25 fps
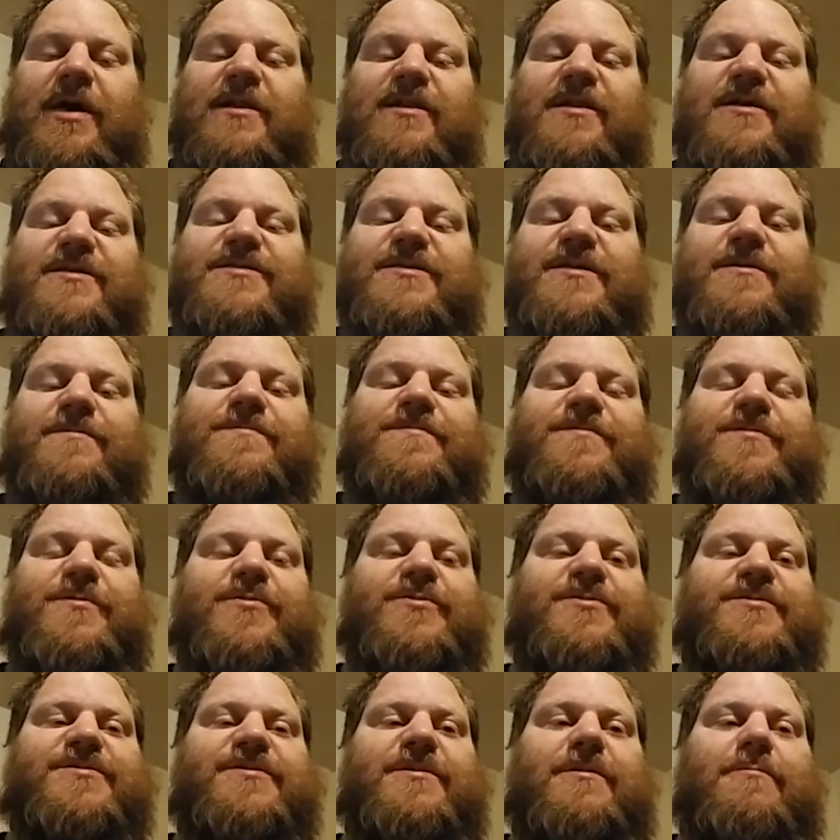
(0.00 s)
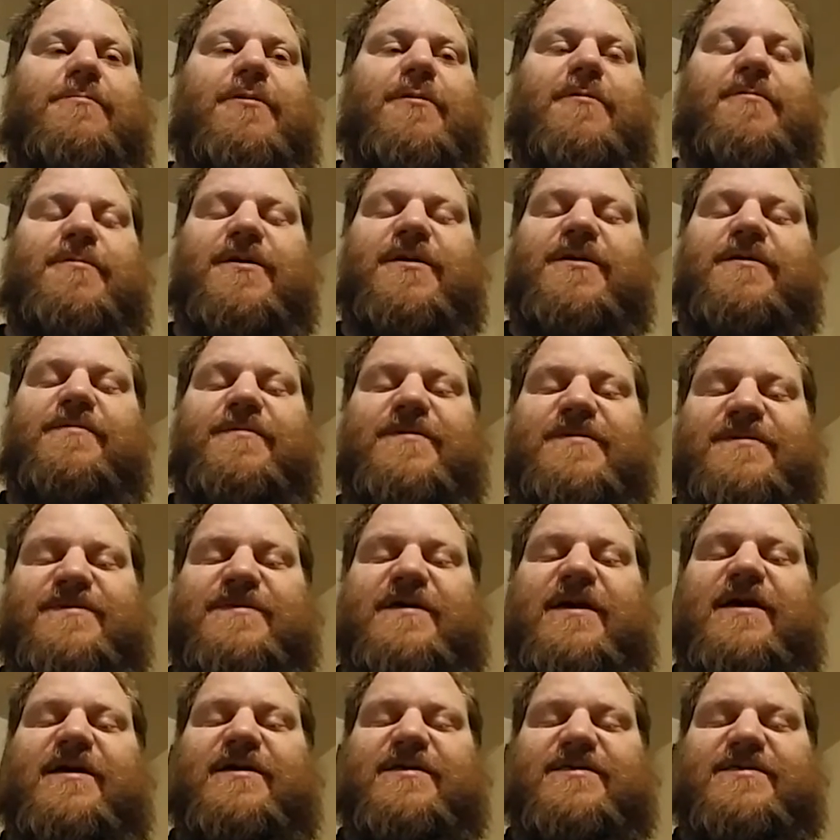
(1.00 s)
Let's influence some of it if it's
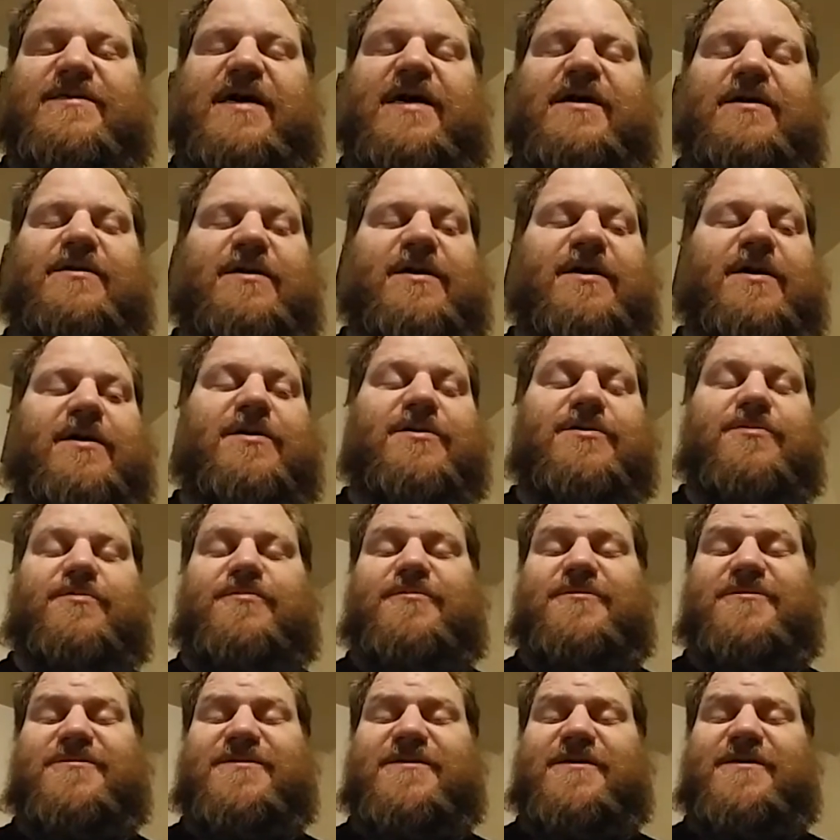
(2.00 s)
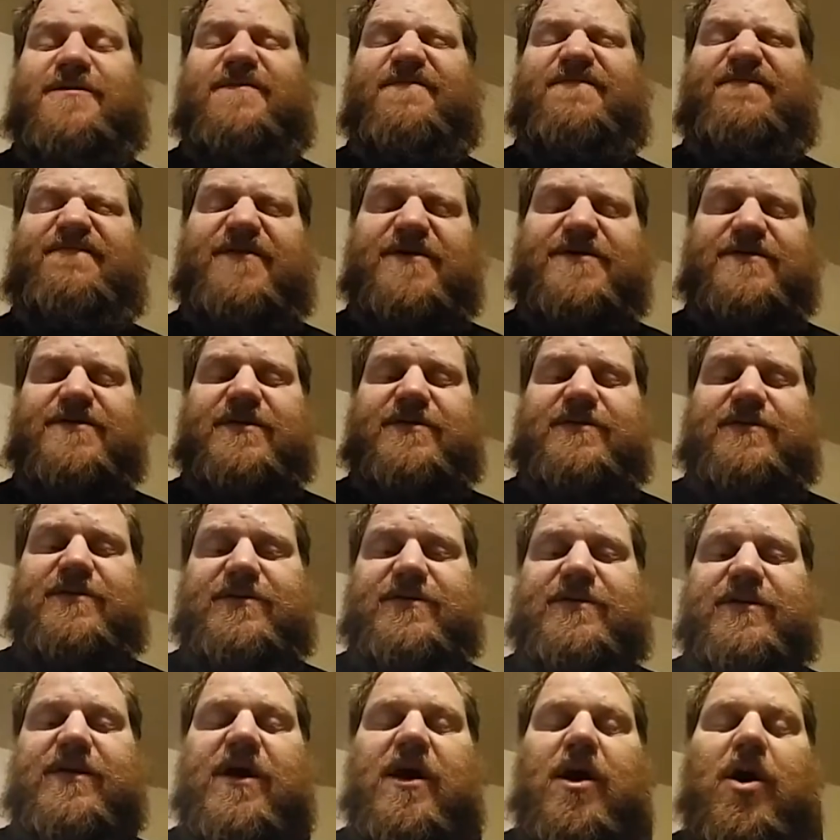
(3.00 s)
not exactly 100%
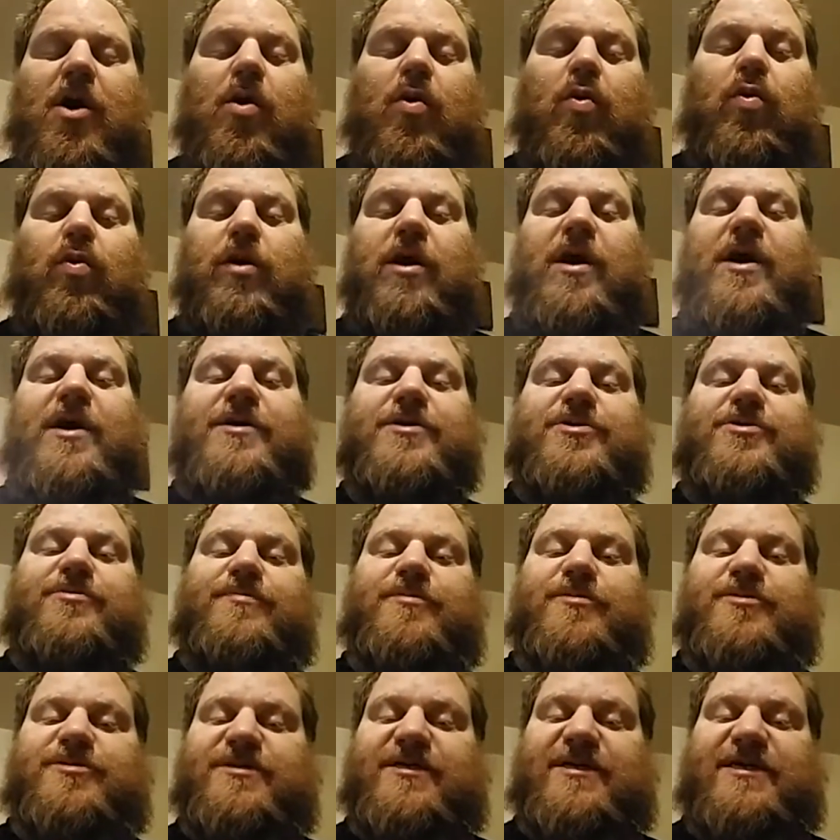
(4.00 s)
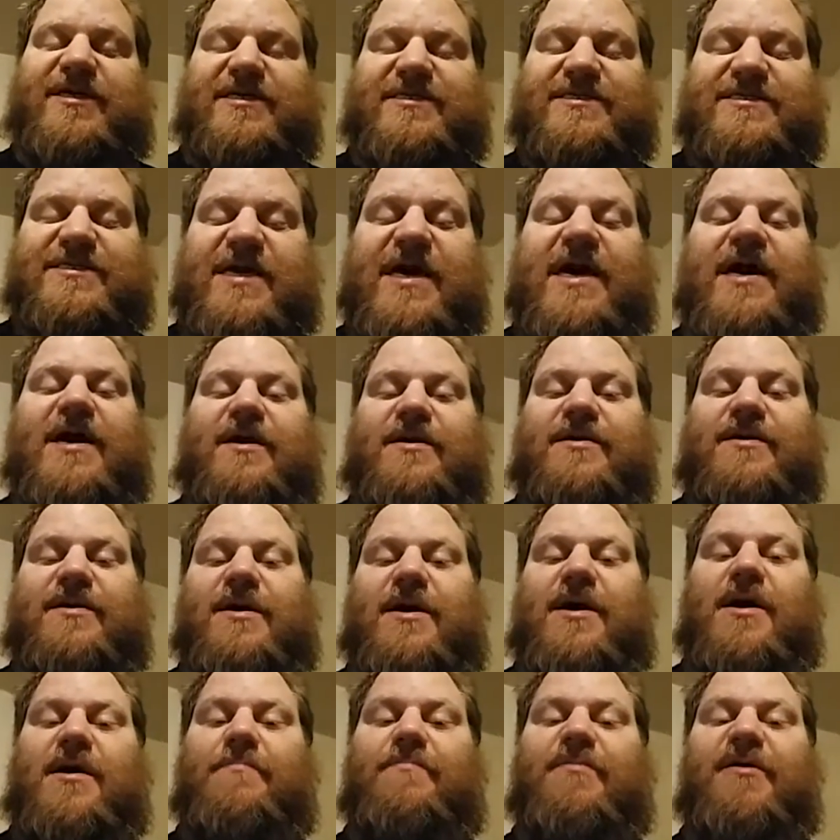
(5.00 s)
physically or 100% exact,
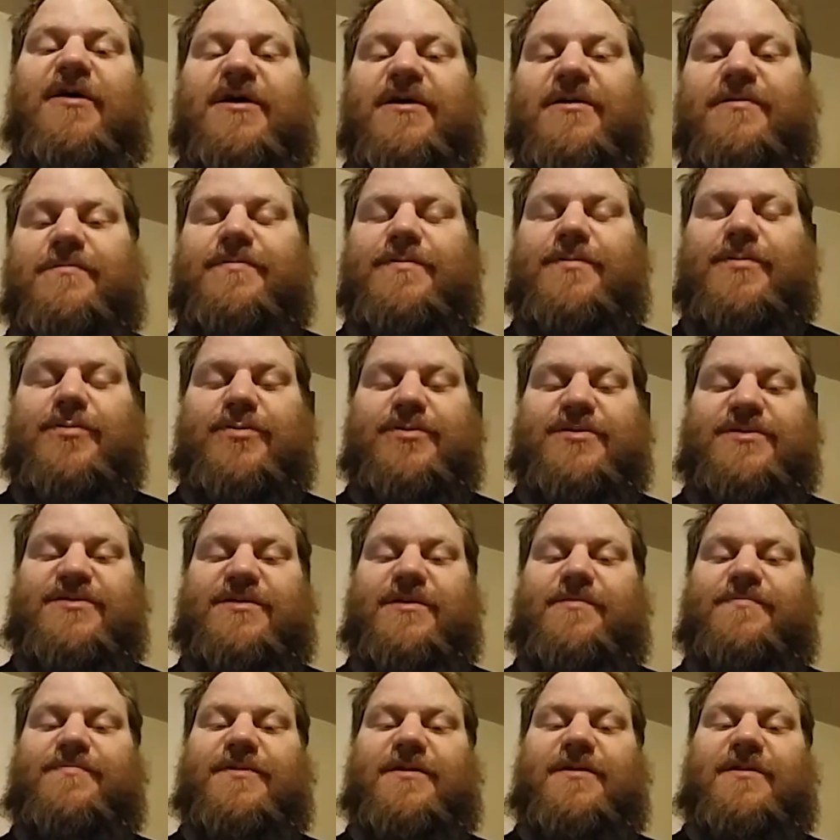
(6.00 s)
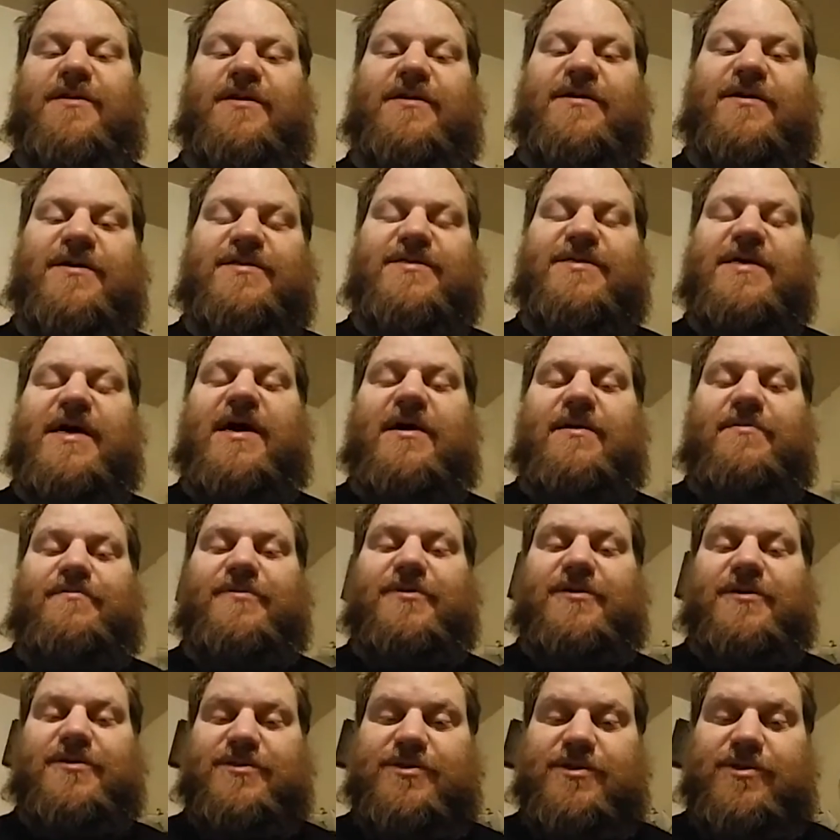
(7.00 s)
but influence something like it's
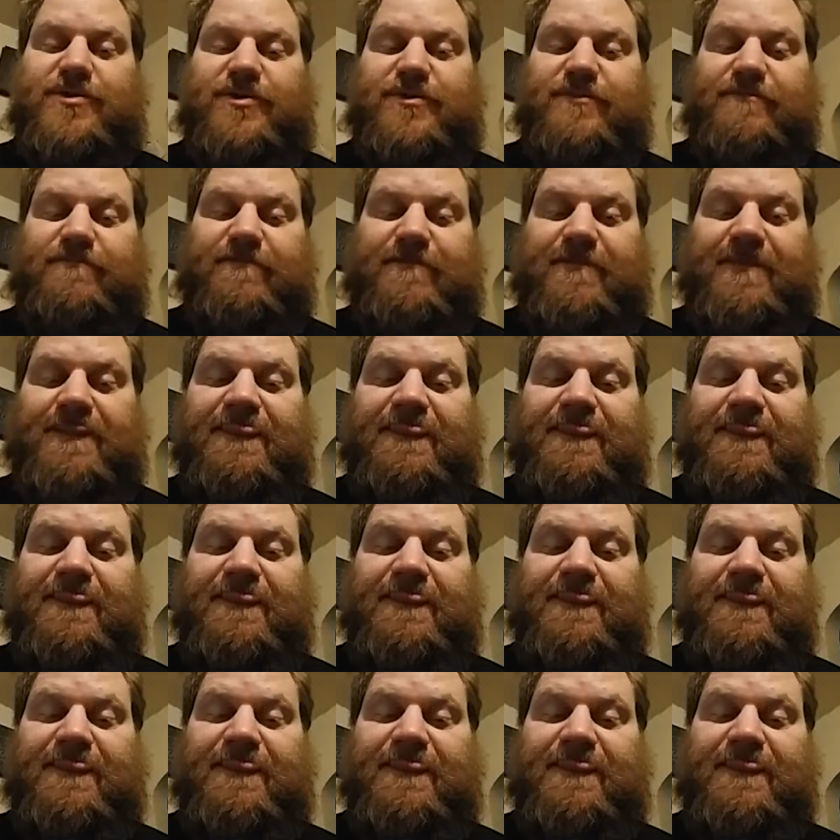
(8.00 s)
happening to him.